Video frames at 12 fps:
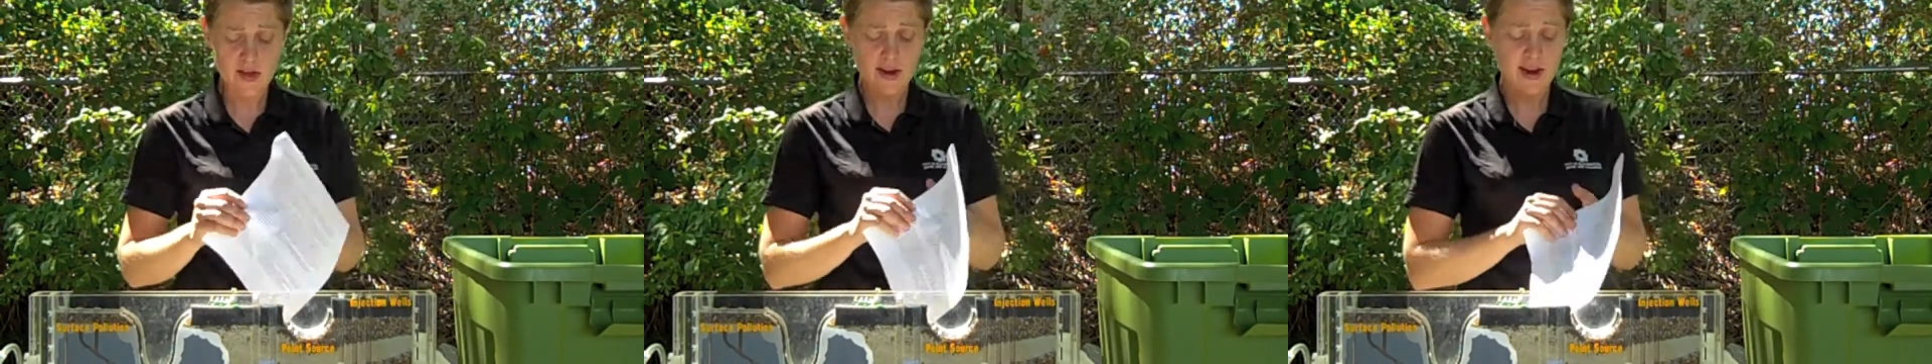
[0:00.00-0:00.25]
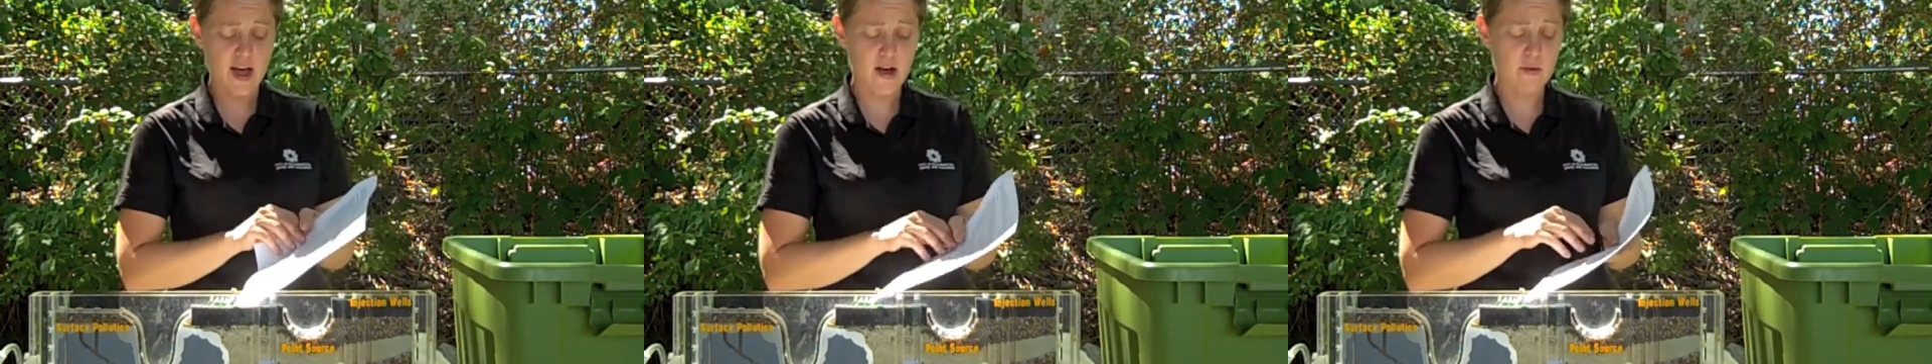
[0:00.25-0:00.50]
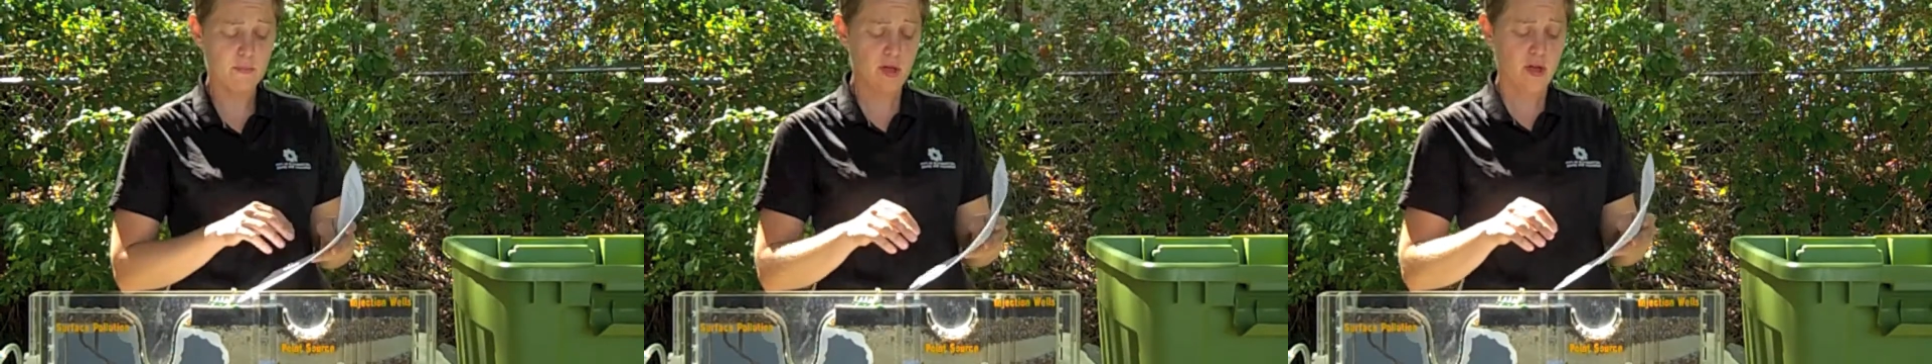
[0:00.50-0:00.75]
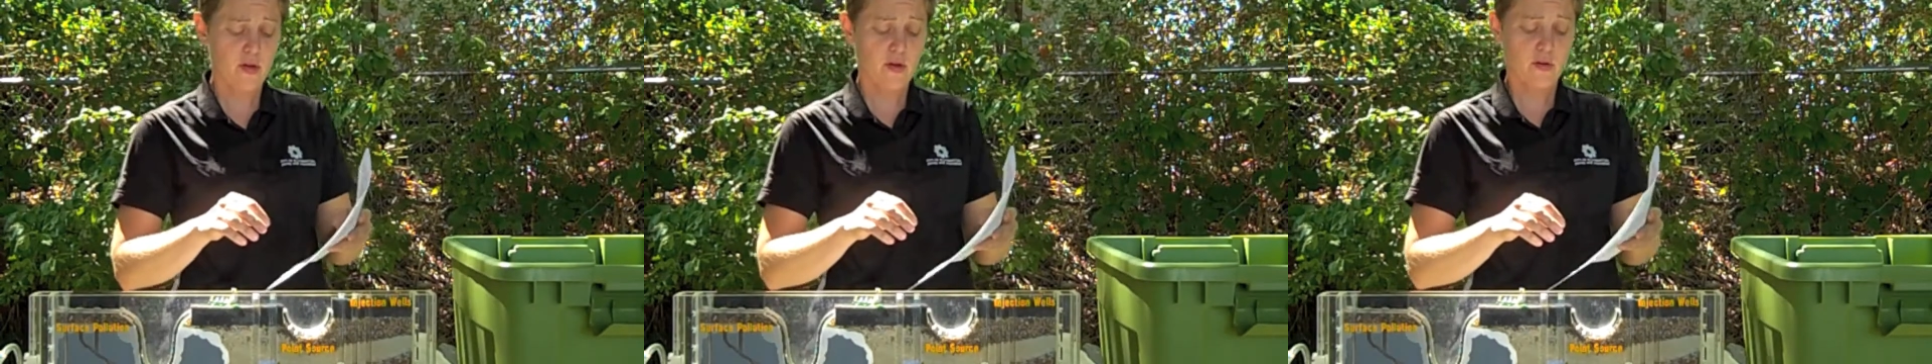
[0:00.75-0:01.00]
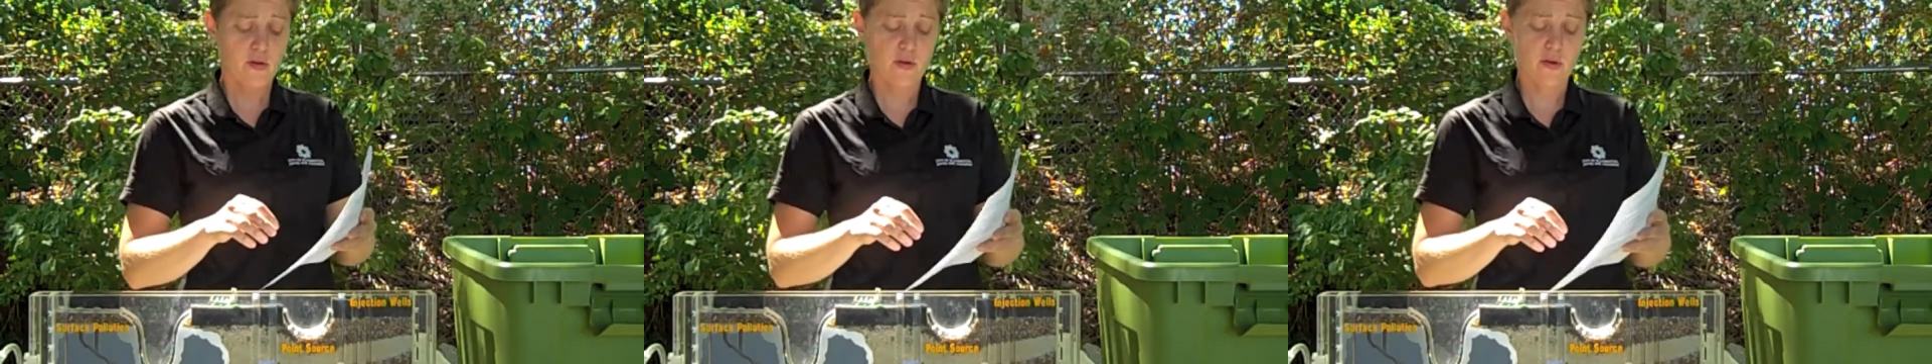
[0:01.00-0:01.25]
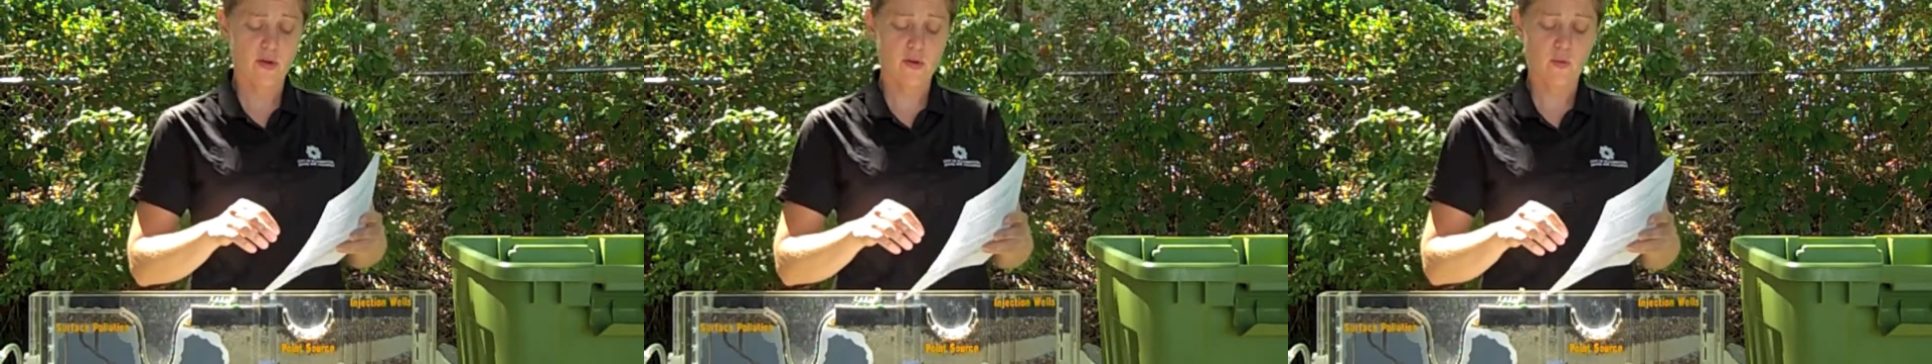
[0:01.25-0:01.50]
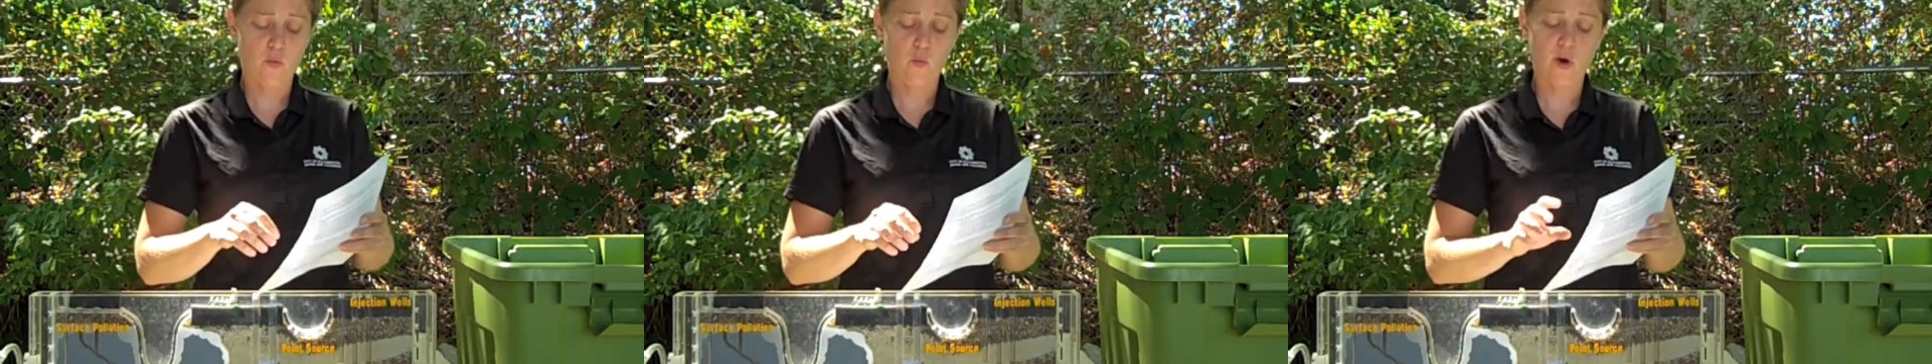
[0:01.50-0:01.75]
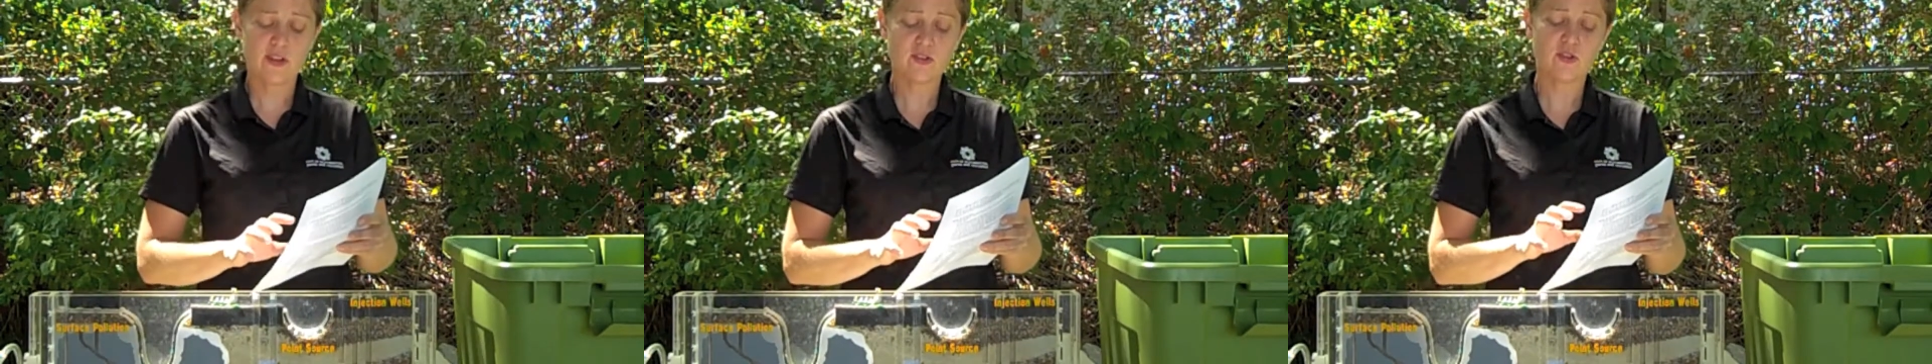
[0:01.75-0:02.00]
Now,
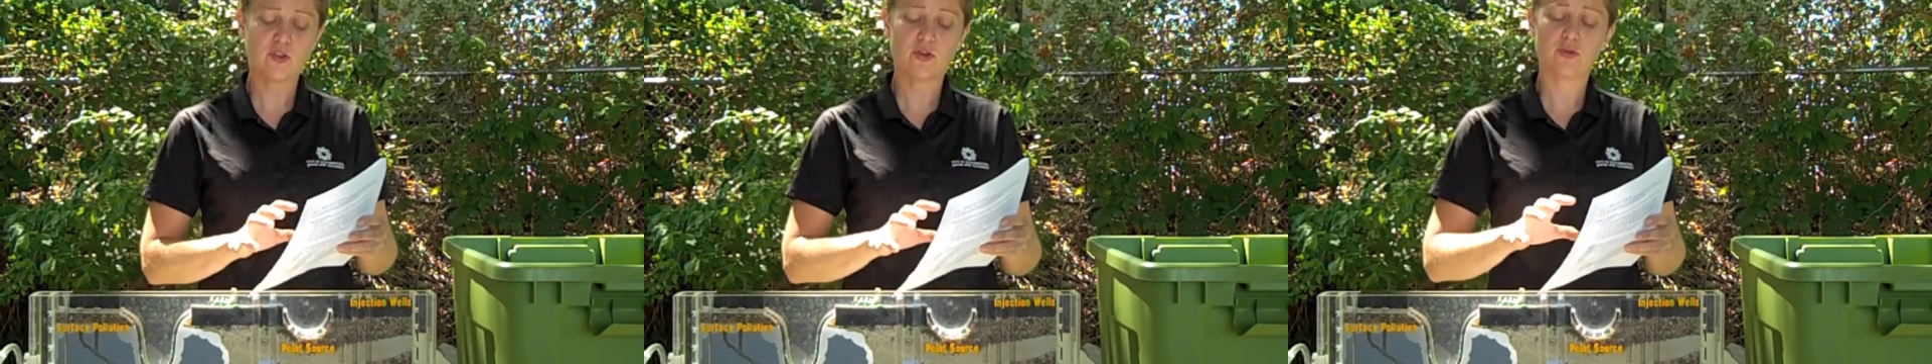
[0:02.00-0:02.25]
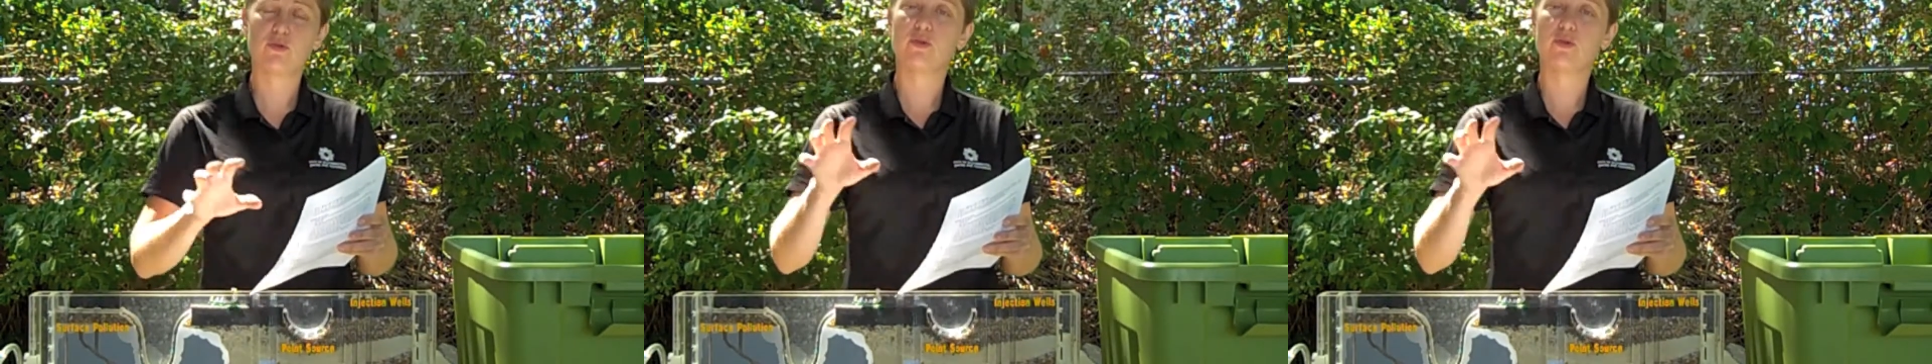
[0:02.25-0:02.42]
once you